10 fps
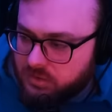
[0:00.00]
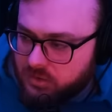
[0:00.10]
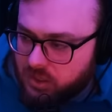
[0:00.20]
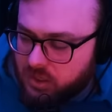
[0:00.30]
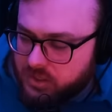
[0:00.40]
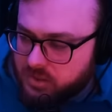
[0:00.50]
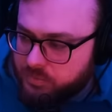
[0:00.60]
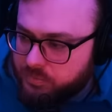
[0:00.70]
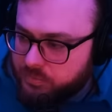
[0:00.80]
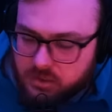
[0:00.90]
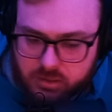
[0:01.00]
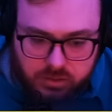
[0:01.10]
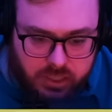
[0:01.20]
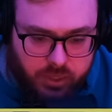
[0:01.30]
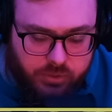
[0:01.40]
Awesome.
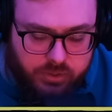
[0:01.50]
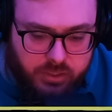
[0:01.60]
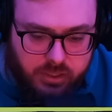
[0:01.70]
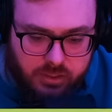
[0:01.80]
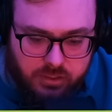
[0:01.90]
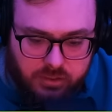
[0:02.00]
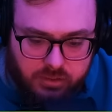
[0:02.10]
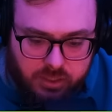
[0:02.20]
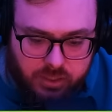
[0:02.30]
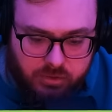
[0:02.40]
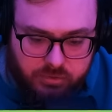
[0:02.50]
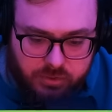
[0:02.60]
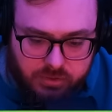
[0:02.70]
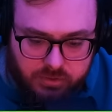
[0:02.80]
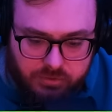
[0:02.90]
That was a uh, I don't know, it
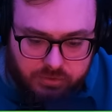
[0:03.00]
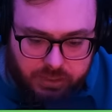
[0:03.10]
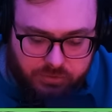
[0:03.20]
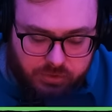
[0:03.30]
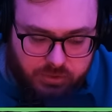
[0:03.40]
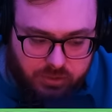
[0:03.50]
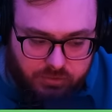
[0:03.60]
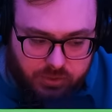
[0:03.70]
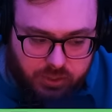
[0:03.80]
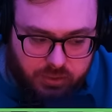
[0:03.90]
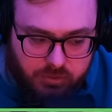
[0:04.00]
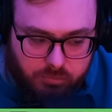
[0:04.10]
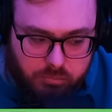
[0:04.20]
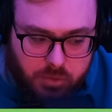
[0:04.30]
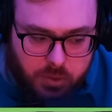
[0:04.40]
feels that feels like
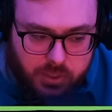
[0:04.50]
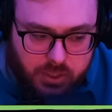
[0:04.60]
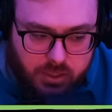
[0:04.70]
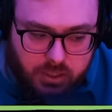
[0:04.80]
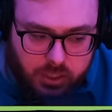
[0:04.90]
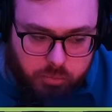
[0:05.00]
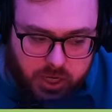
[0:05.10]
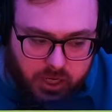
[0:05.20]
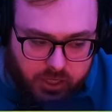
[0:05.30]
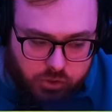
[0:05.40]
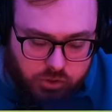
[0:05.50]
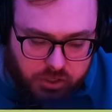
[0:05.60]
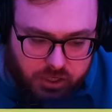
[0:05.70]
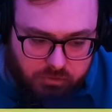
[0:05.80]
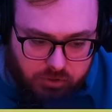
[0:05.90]
fucking maybe the clickbaitiest
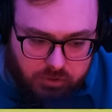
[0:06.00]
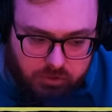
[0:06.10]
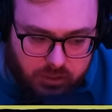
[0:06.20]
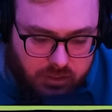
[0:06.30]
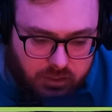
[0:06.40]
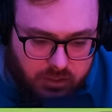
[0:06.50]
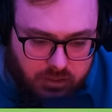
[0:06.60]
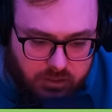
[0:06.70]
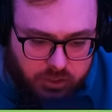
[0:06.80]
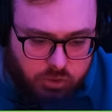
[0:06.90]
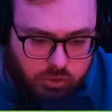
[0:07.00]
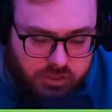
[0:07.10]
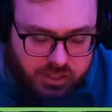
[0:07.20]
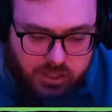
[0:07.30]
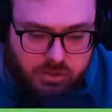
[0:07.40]
shit ever. Like you could
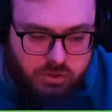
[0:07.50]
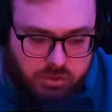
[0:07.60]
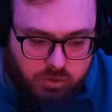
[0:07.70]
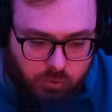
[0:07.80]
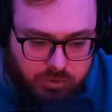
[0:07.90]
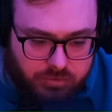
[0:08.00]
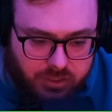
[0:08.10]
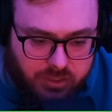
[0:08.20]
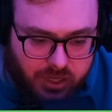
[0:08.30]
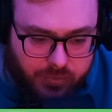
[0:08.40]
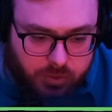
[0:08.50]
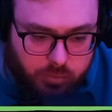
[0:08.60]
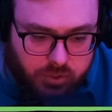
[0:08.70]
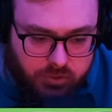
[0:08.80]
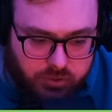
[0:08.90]
say that you're sort of on topic
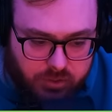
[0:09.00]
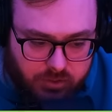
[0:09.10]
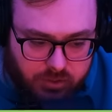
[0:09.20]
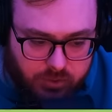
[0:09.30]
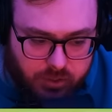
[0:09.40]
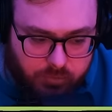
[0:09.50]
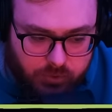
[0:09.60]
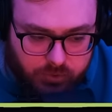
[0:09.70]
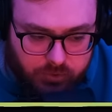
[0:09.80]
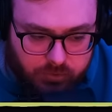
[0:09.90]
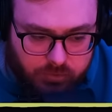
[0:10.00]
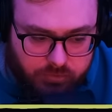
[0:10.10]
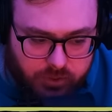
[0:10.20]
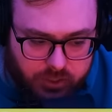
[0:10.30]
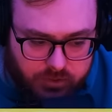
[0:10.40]
because you're like, oh, well, I'm doing
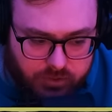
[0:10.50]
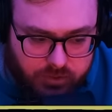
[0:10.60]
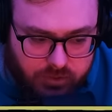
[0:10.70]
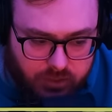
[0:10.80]
advice.